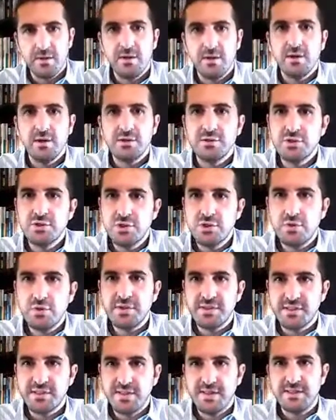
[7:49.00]

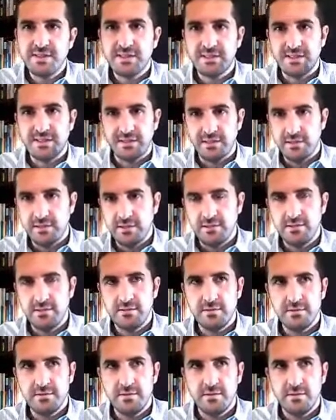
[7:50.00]
Students listen,
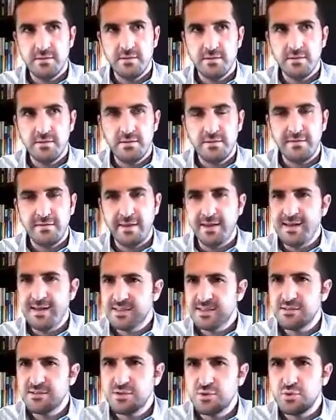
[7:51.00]
they
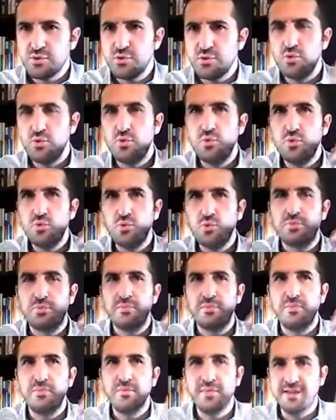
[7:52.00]
listen to
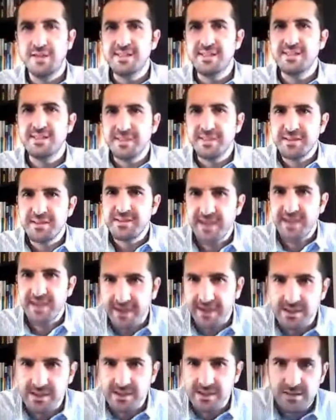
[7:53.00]
the listening
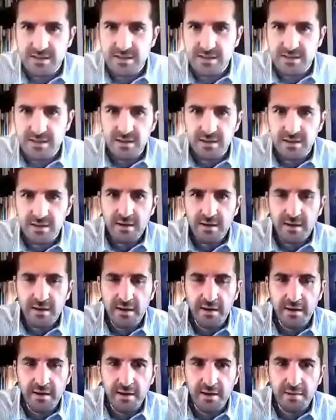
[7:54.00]
text
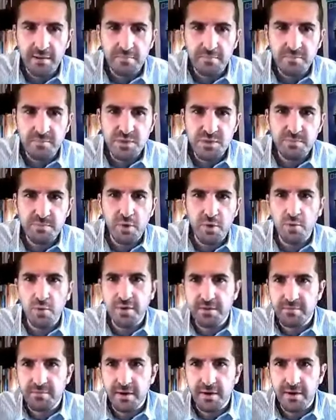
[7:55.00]

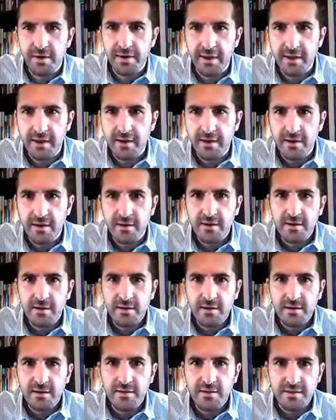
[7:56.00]
spoken by
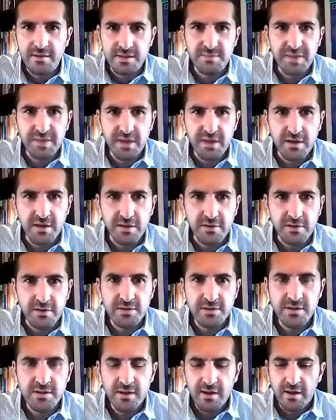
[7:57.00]
the
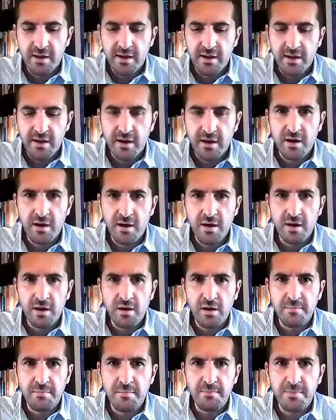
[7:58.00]
speakers,
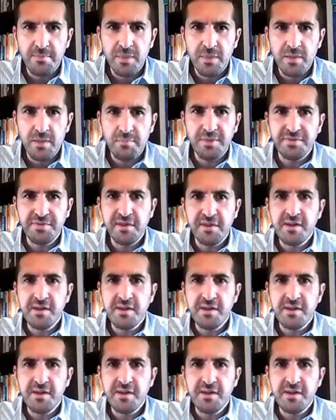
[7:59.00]
but they